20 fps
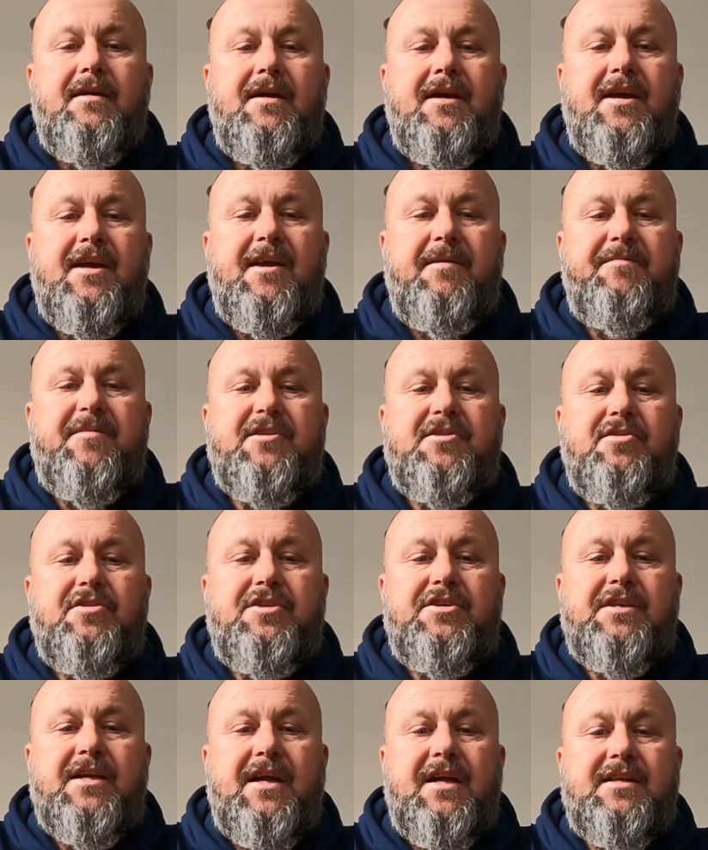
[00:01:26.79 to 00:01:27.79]
there's a
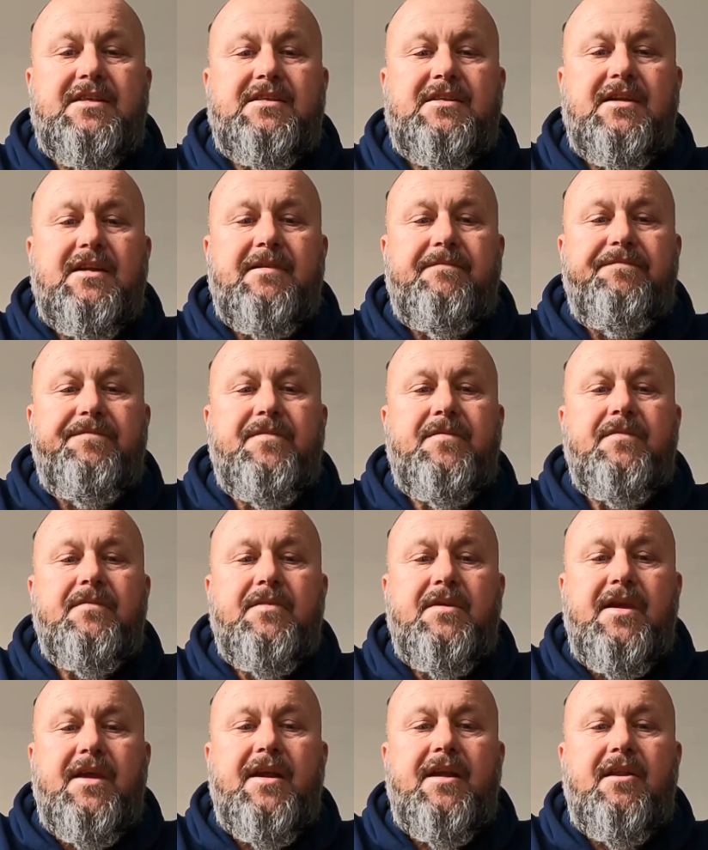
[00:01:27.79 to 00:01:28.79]
good chance that
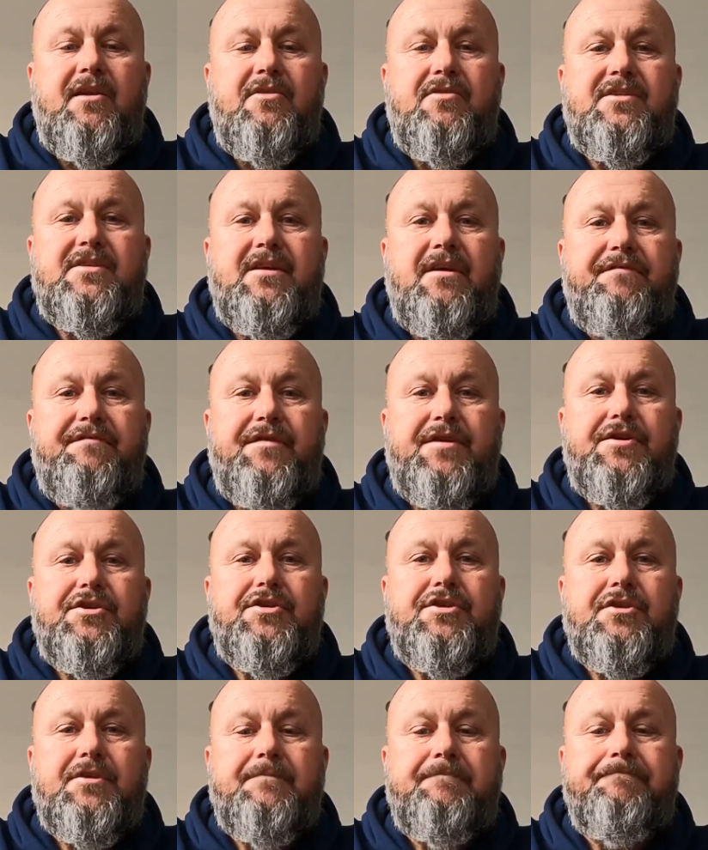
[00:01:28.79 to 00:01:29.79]
you're going to lose that
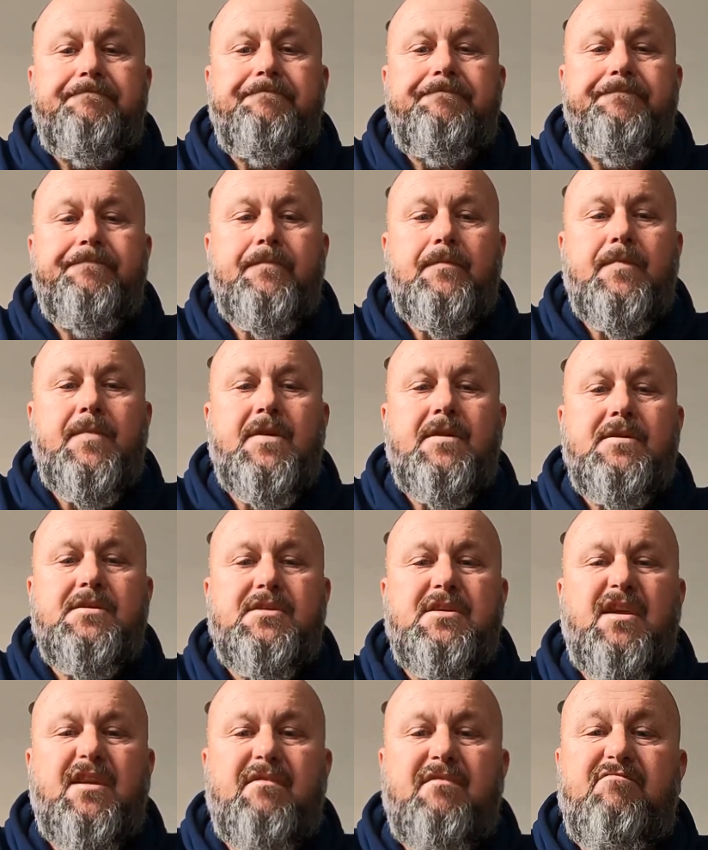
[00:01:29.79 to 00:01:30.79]
fish.
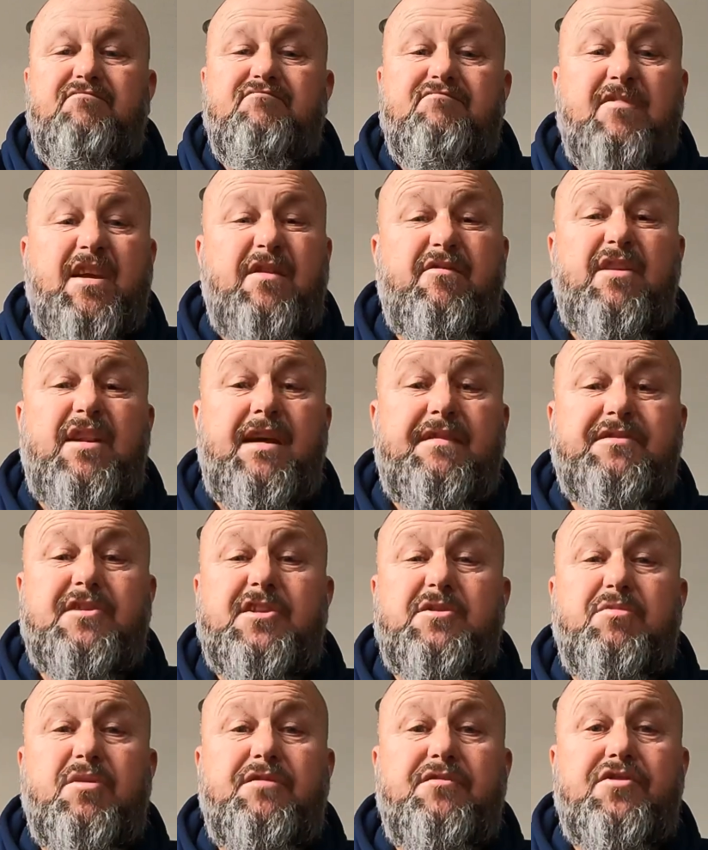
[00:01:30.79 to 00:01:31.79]
So everyone loves a
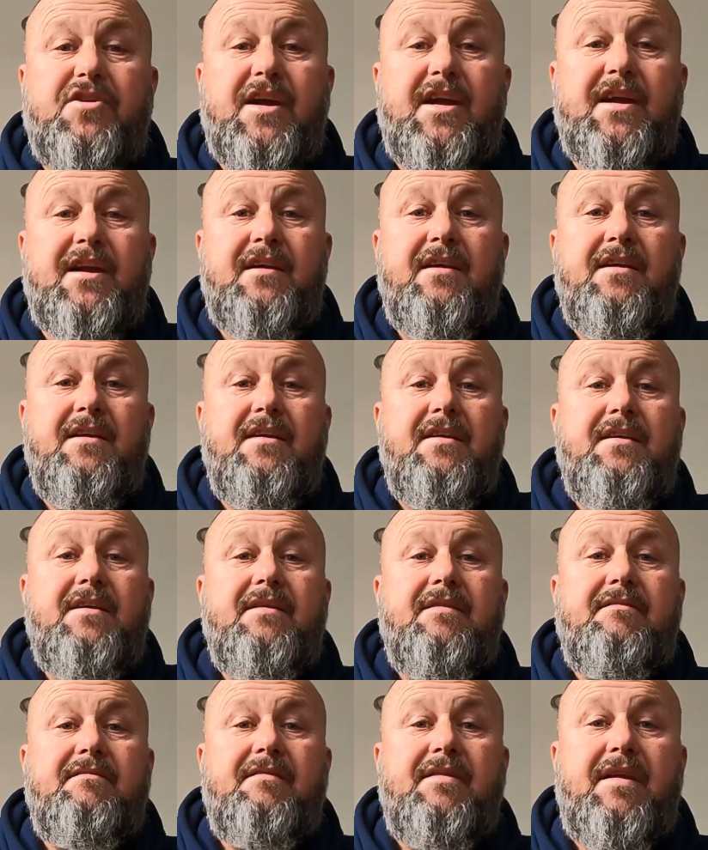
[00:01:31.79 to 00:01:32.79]
smooth drag,
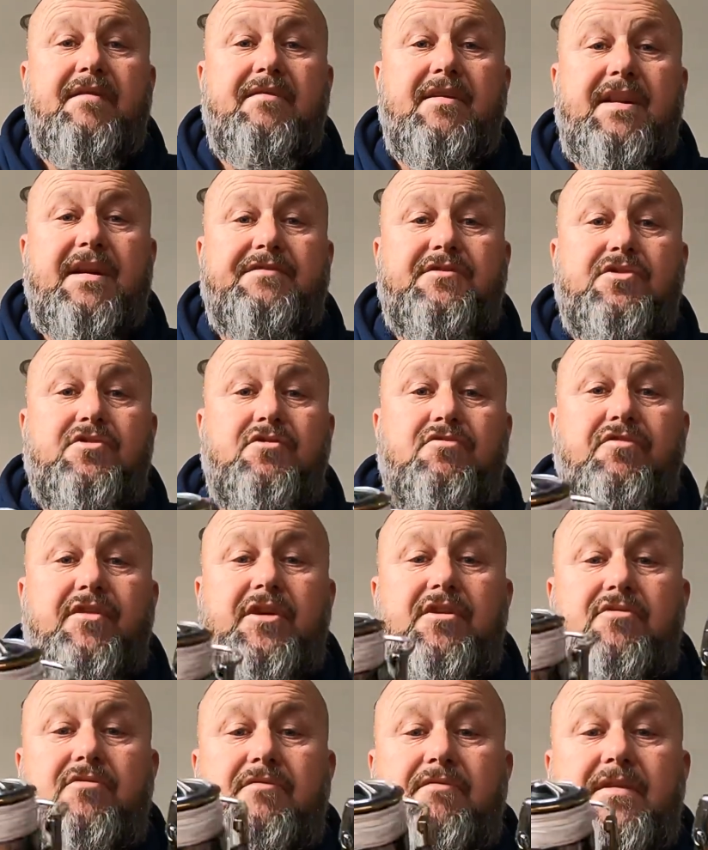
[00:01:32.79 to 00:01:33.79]
everyone loves a good
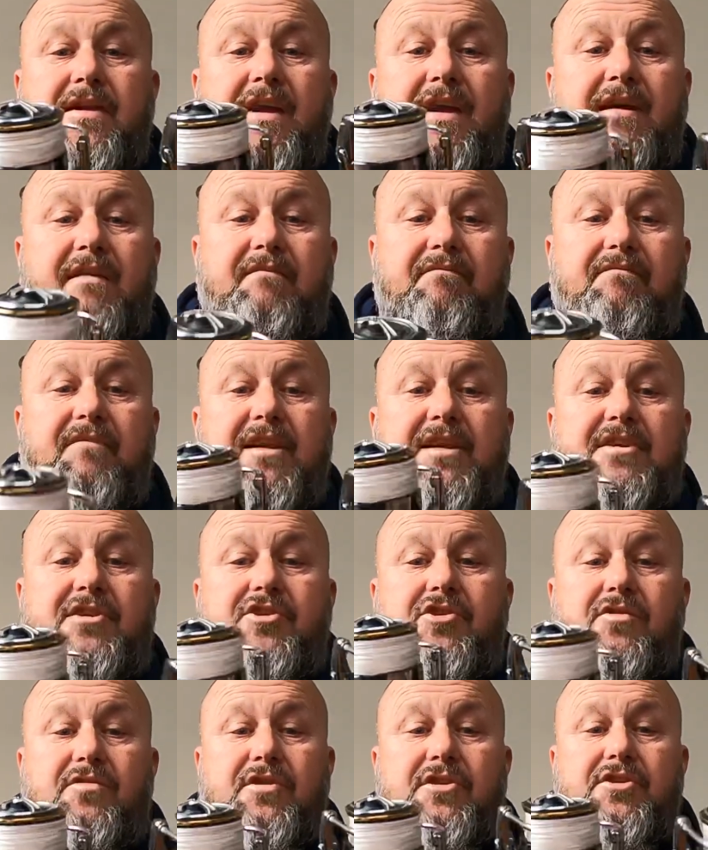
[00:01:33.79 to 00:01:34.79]
reel, and these
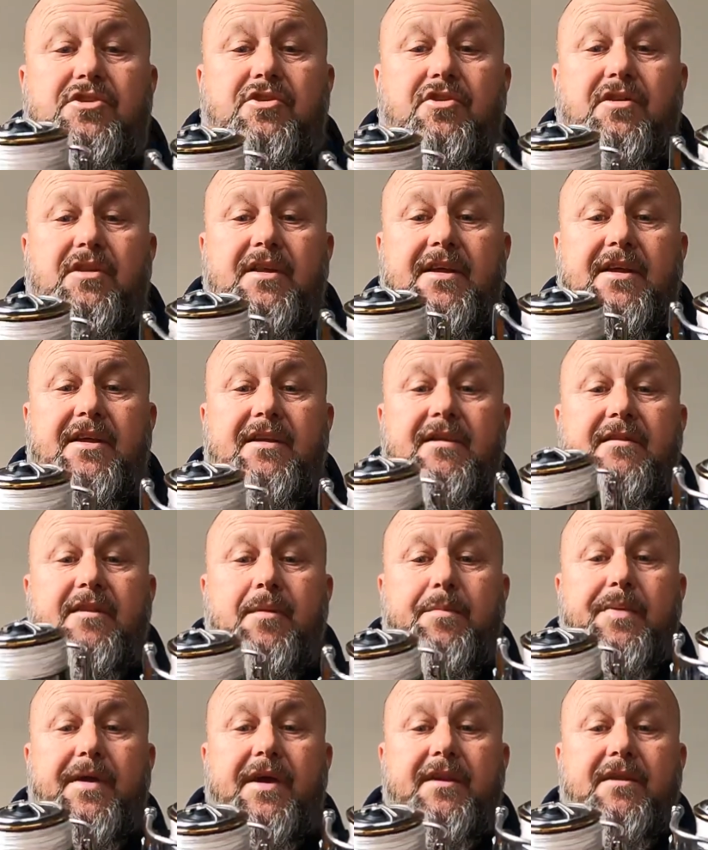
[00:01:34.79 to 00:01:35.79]
two are certainly
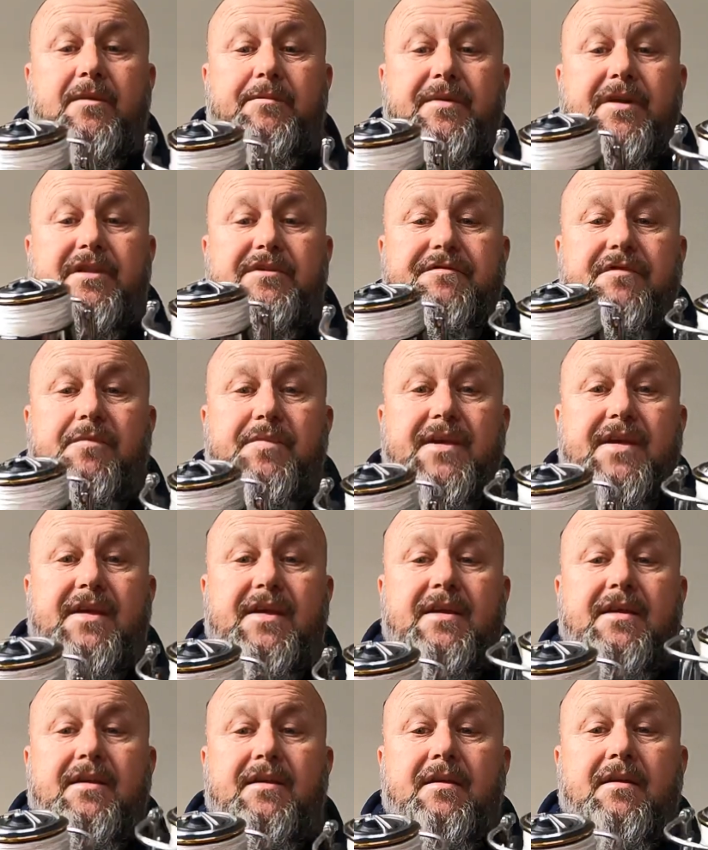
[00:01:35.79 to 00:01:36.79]
the pick of the bunch for
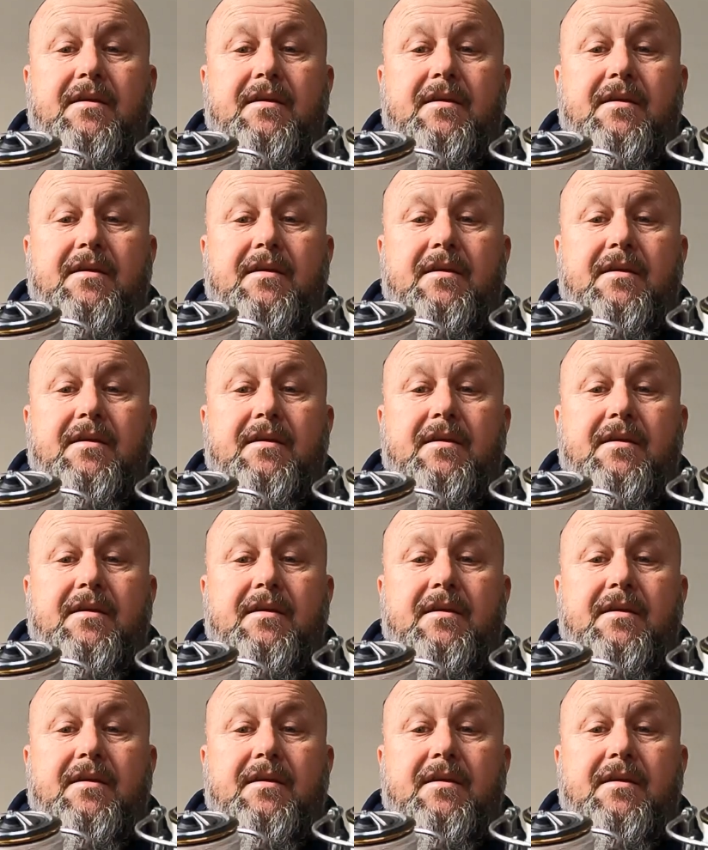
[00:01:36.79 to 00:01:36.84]
me.